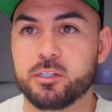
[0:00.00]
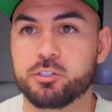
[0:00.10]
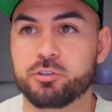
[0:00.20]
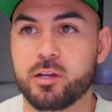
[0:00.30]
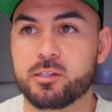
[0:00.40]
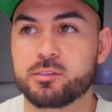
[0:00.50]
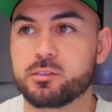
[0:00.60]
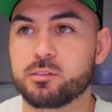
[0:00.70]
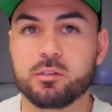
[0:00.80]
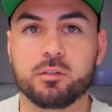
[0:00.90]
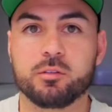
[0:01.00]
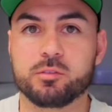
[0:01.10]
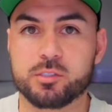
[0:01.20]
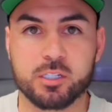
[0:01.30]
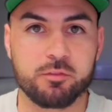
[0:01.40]
the address,
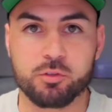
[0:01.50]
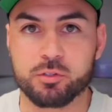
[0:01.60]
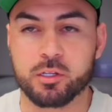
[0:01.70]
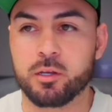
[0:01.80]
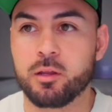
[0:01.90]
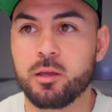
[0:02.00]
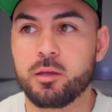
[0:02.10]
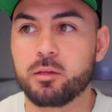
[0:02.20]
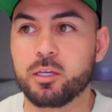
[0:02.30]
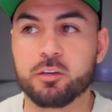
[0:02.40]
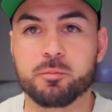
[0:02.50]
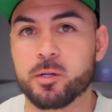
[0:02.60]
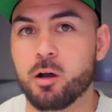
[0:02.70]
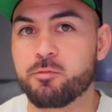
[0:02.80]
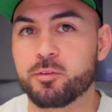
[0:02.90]
see if you can give him an
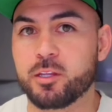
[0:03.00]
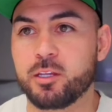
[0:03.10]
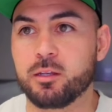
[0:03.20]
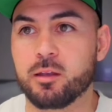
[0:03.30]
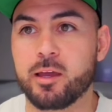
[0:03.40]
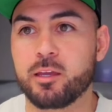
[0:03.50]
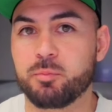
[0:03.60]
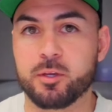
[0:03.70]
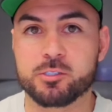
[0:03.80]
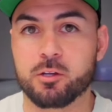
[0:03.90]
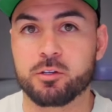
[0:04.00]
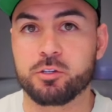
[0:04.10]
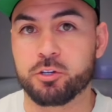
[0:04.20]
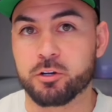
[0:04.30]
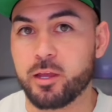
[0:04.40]
offer that he'd like based
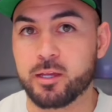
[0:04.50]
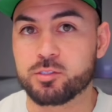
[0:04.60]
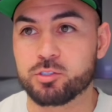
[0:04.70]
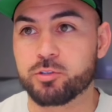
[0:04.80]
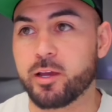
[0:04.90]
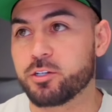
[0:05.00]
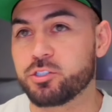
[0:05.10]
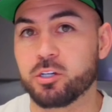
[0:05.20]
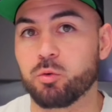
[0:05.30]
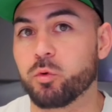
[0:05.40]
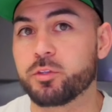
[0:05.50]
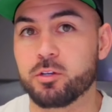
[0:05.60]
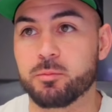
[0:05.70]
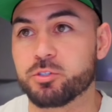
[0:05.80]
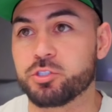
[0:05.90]
on your exit strategy on what the
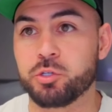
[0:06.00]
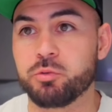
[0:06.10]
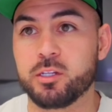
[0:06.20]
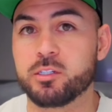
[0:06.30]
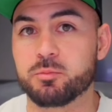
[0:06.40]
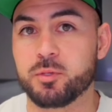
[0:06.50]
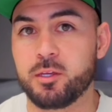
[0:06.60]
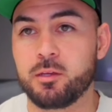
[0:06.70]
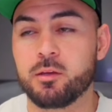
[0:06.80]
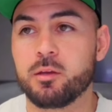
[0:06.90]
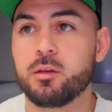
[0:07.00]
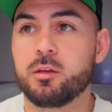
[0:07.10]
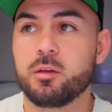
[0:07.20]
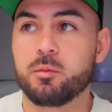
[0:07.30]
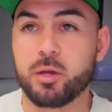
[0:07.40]
numbers you need to be
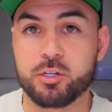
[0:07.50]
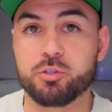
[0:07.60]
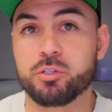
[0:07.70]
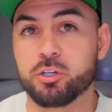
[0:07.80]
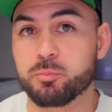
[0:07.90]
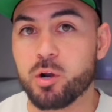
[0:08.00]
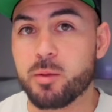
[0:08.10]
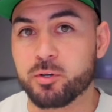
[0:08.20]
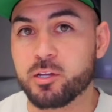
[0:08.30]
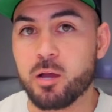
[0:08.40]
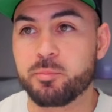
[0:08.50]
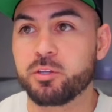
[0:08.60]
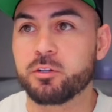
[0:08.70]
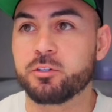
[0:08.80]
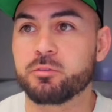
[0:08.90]
by doing your proper comping
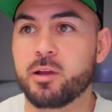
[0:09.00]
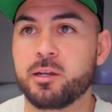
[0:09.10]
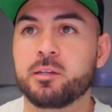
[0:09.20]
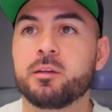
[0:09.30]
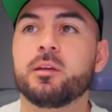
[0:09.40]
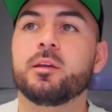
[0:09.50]
and underwriting,